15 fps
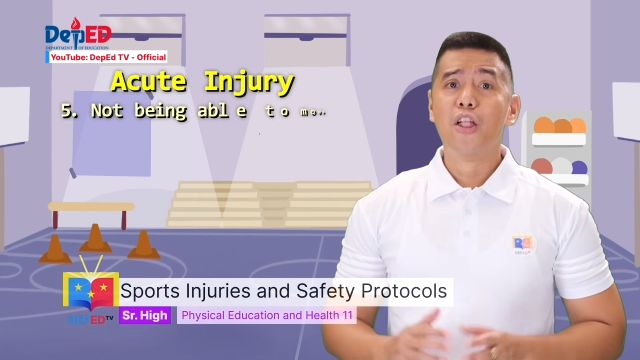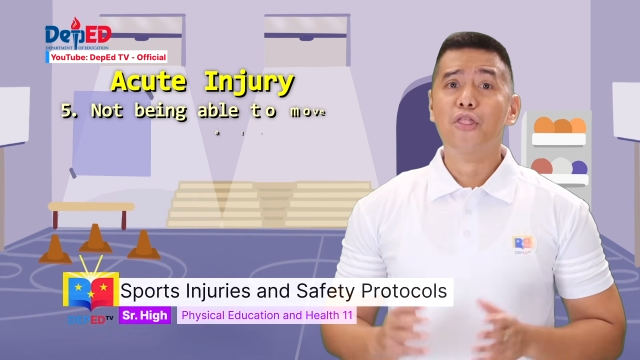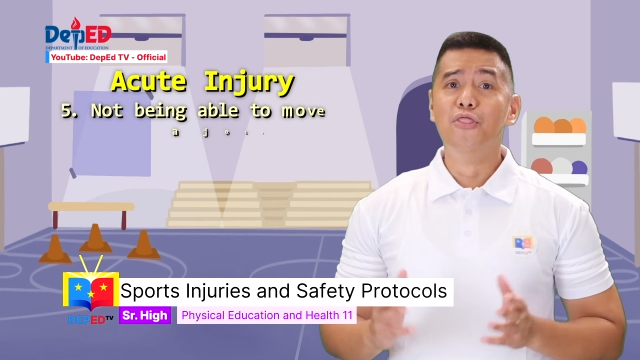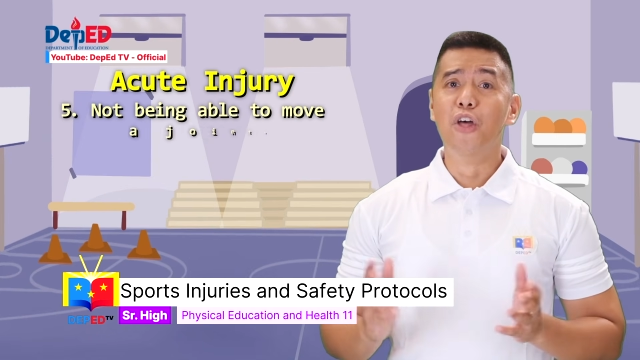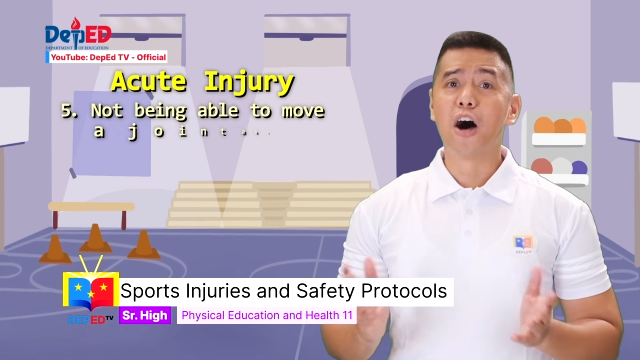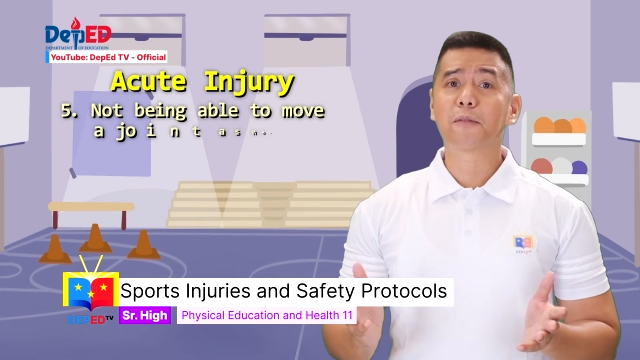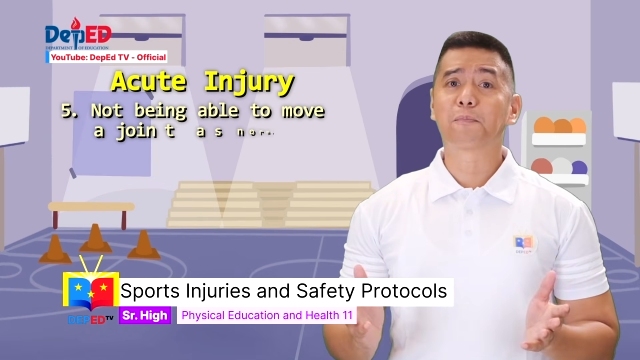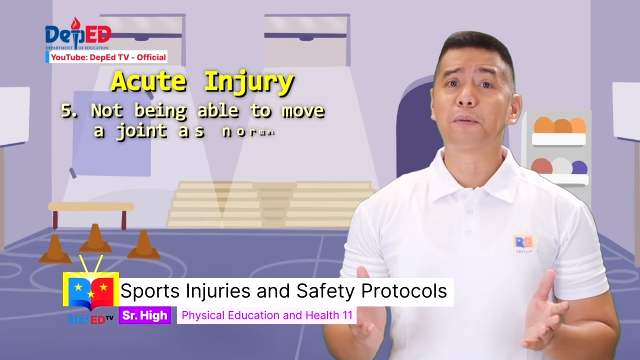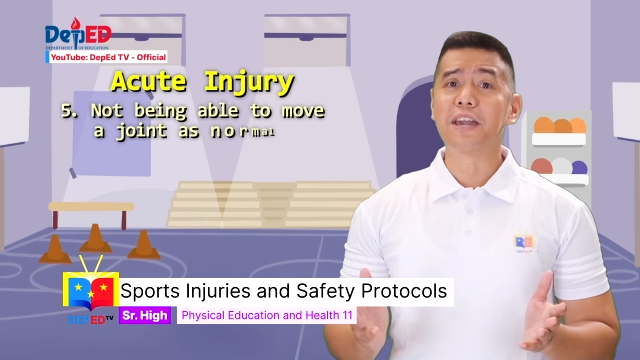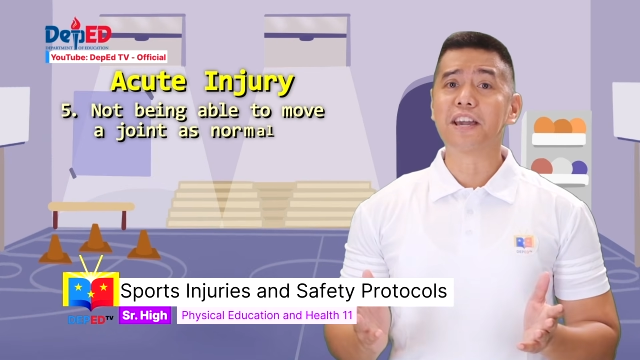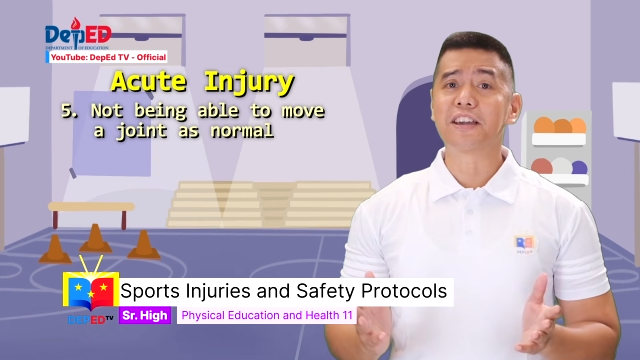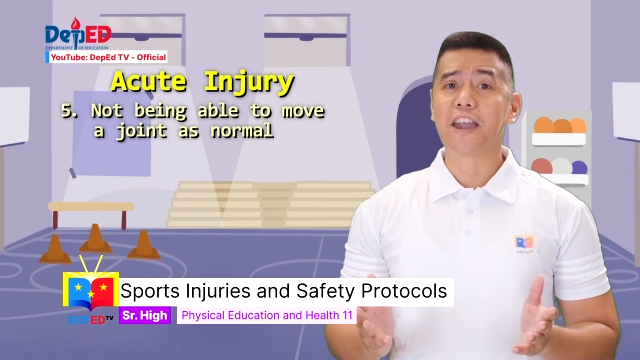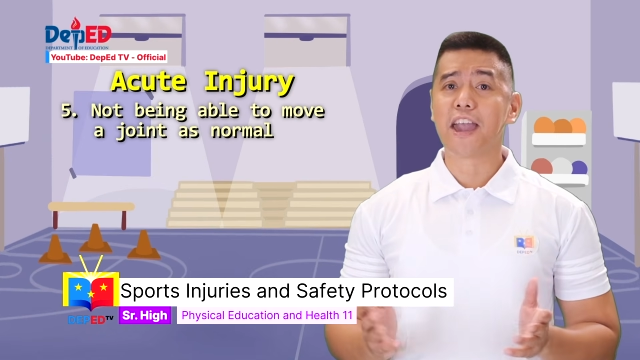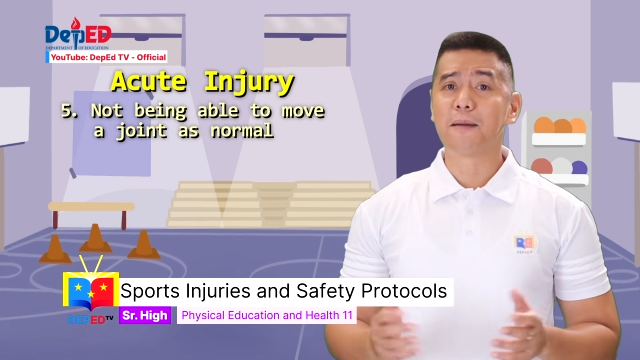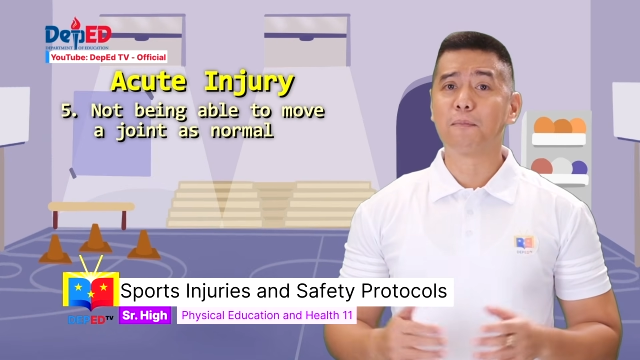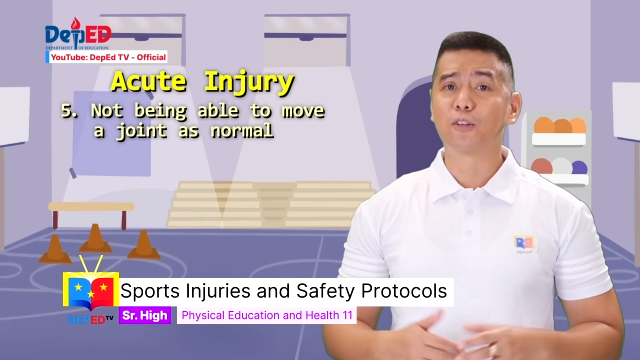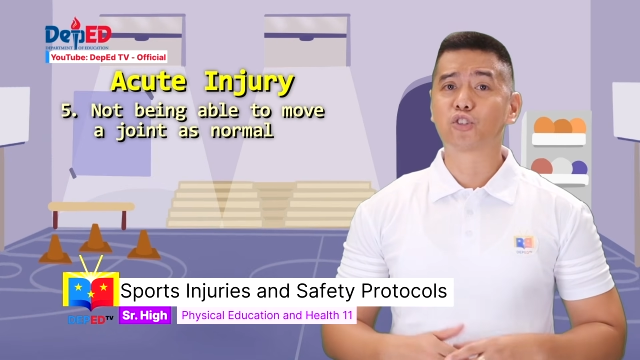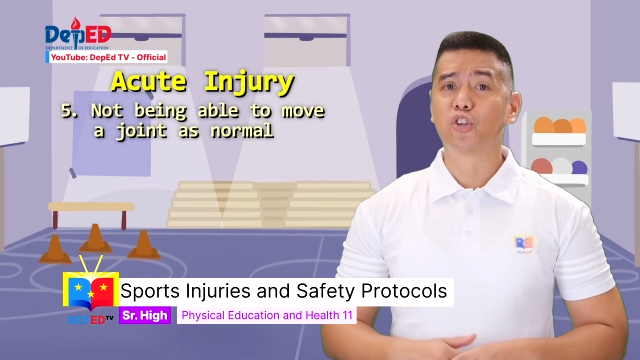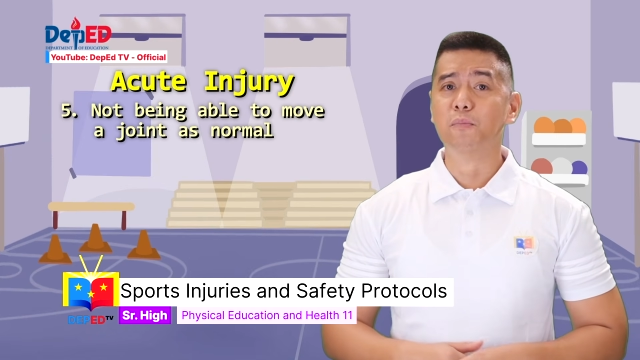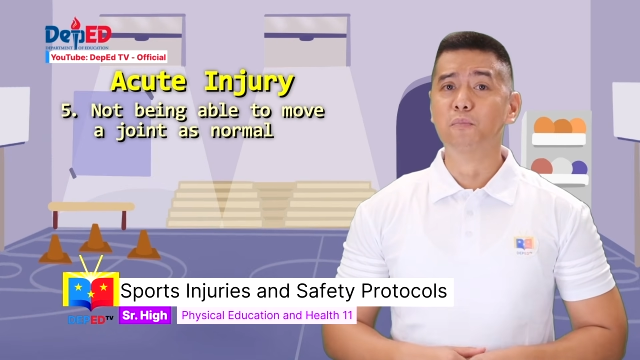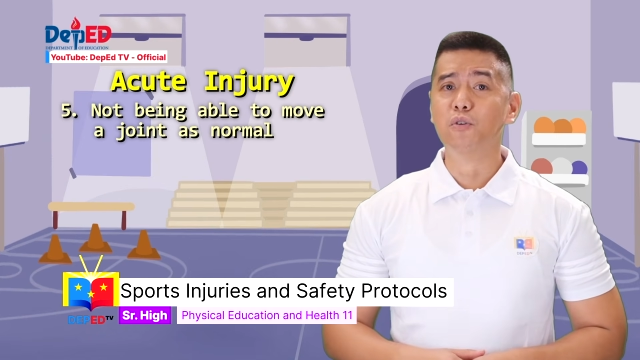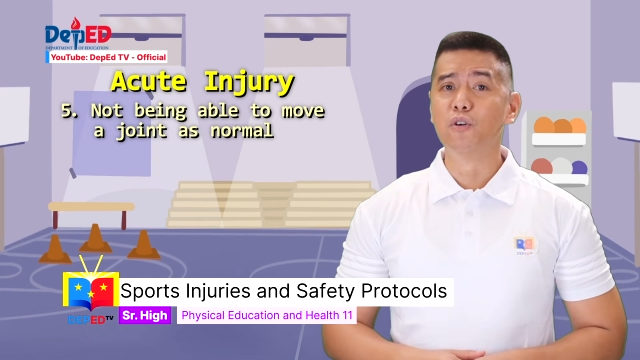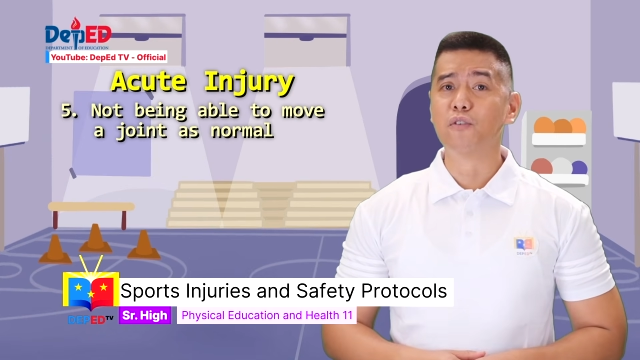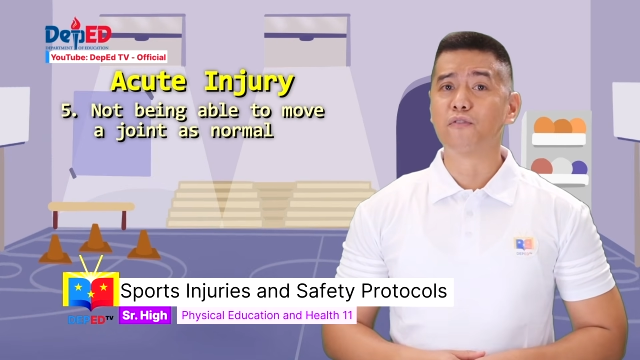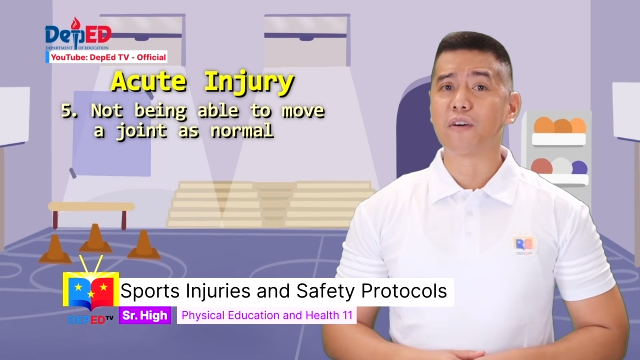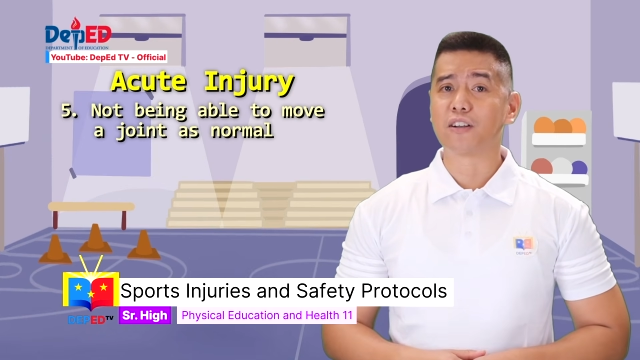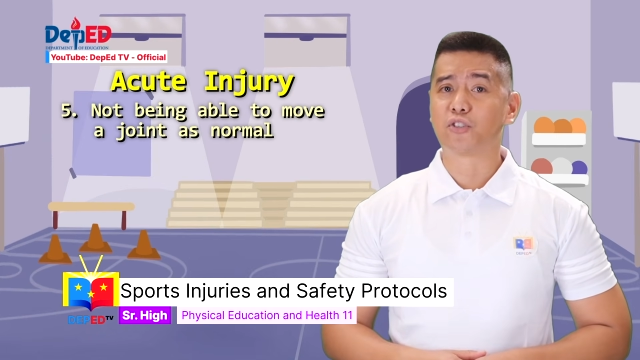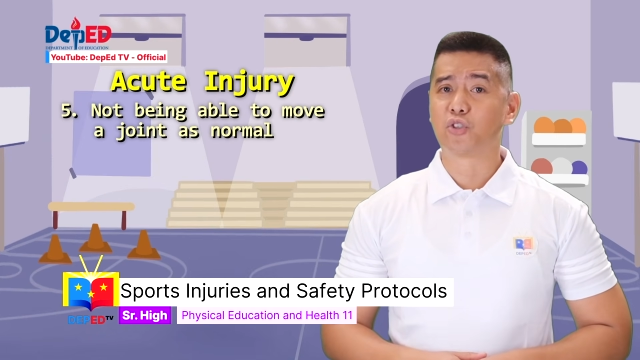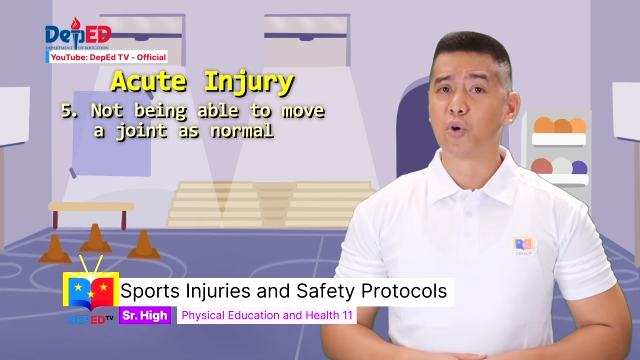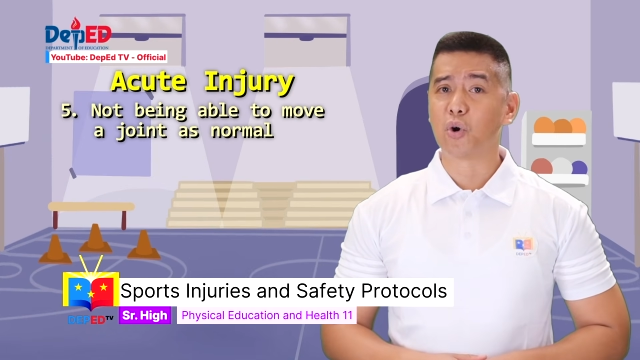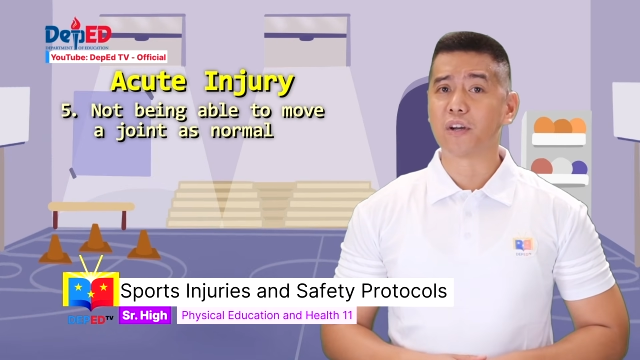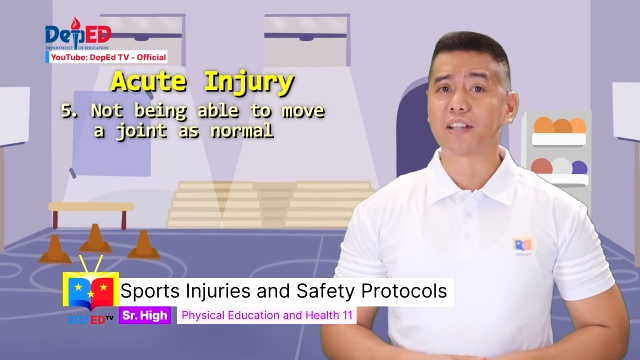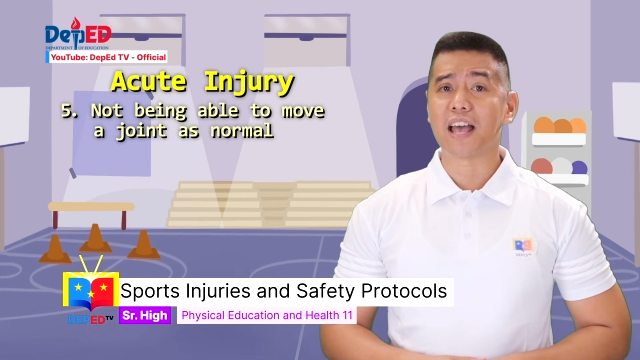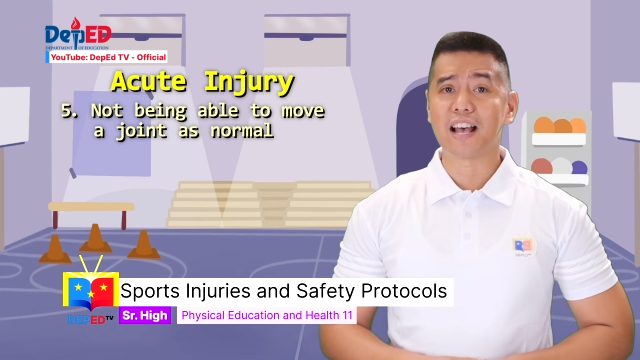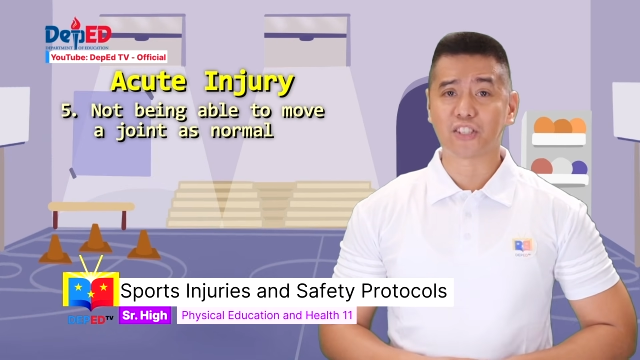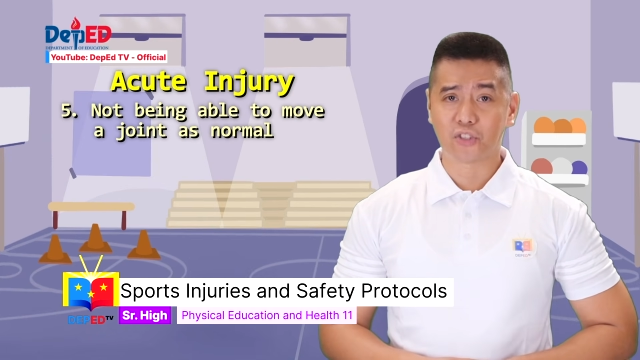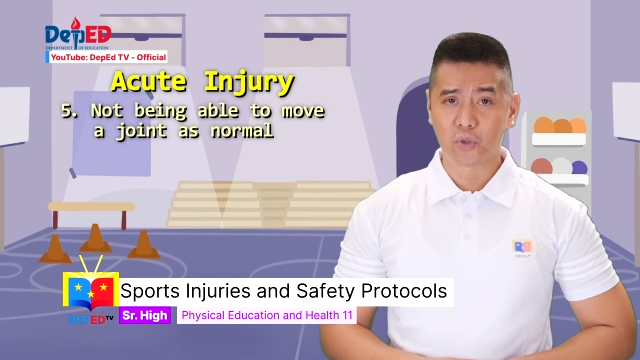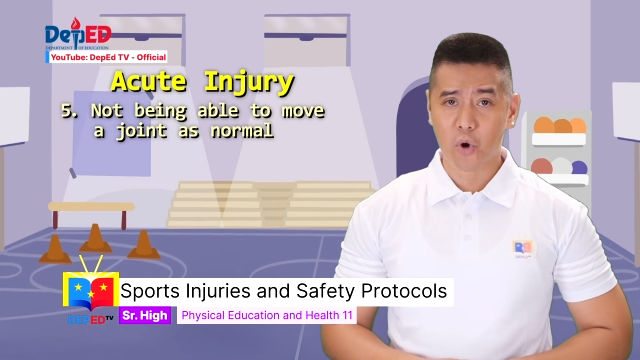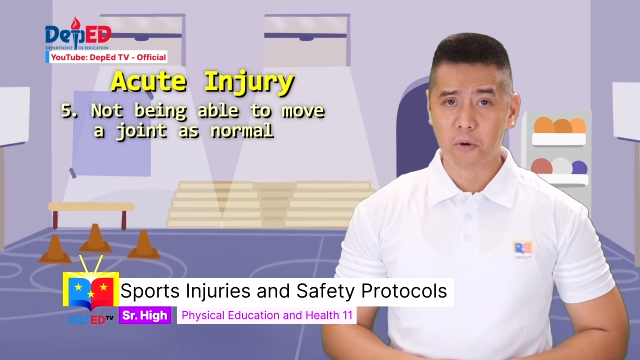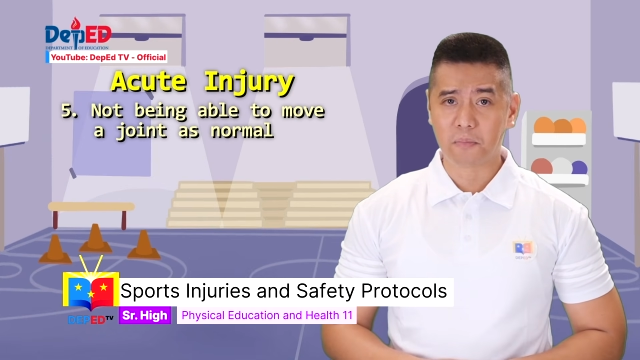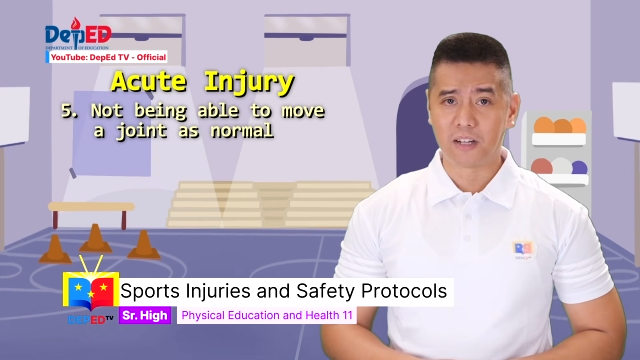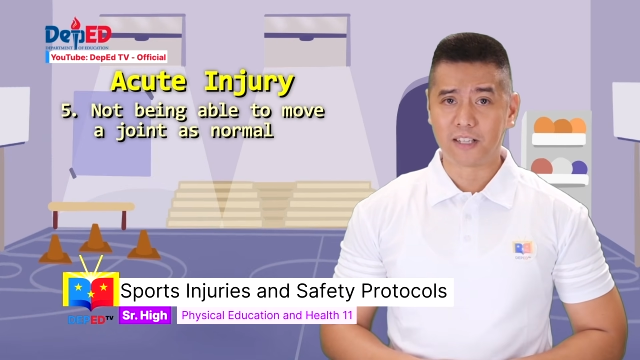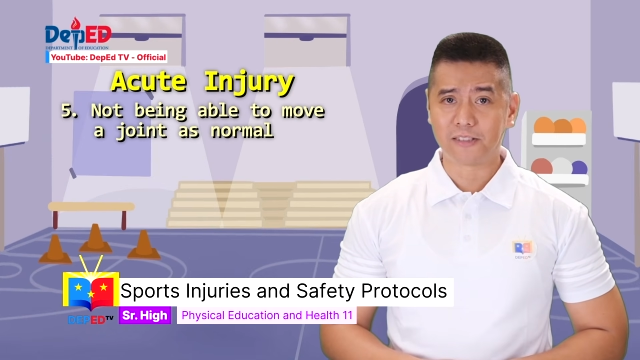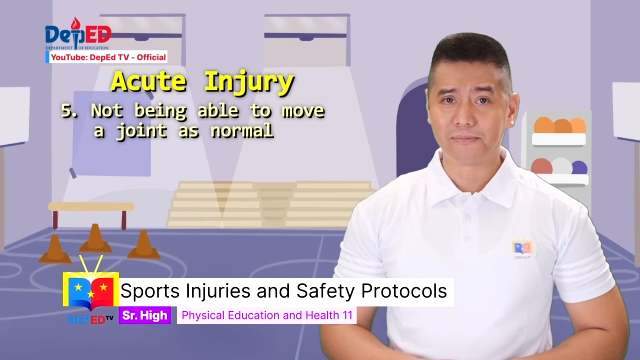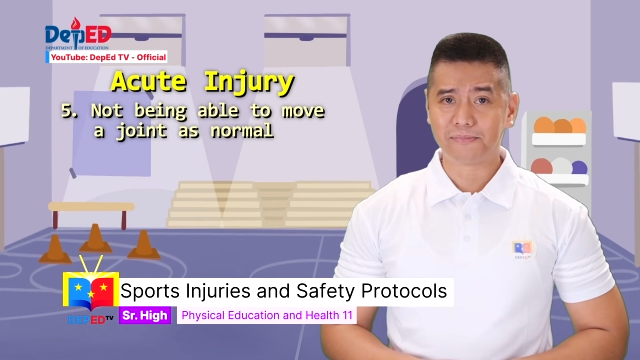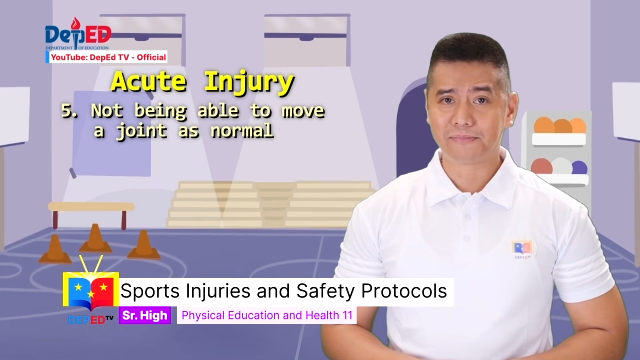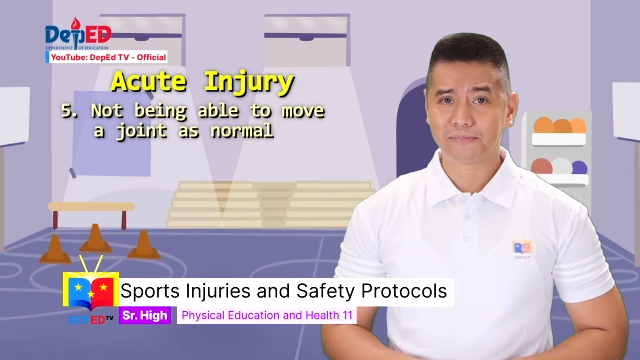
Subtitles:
not being able to move a joint as normal,